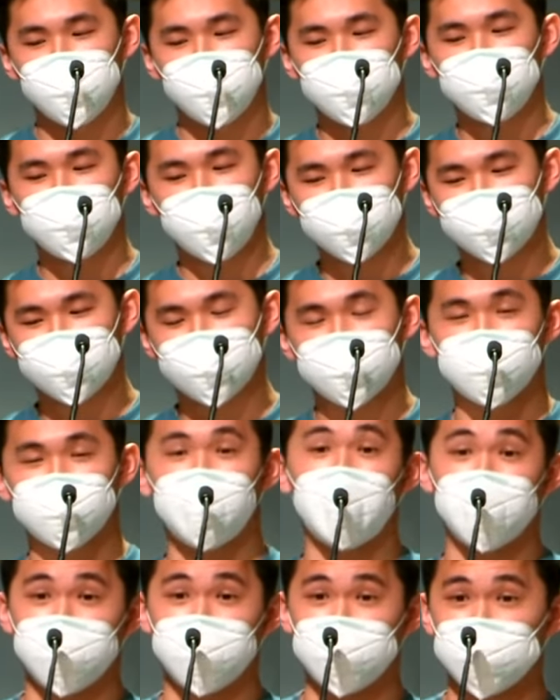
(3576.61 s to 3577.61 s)
who has decided to
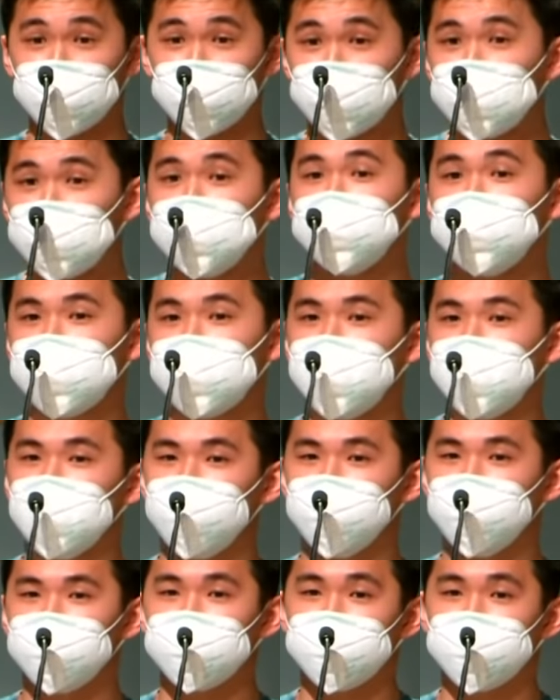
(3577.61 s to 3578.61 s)
represent China in the
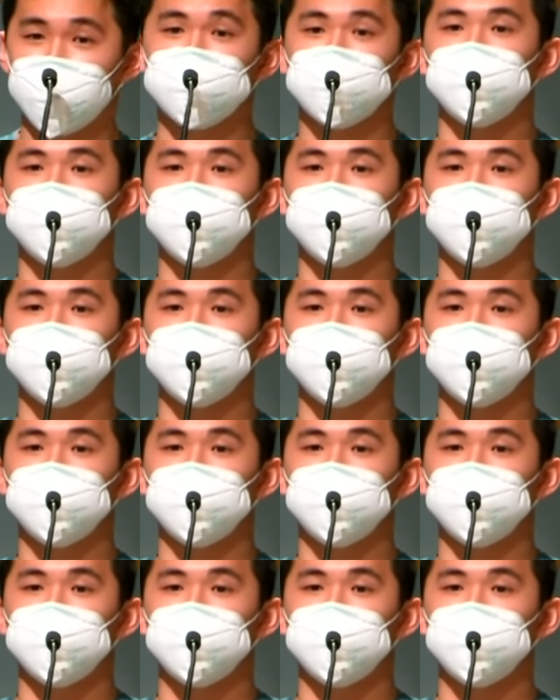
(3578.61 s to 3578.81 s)
Olympics.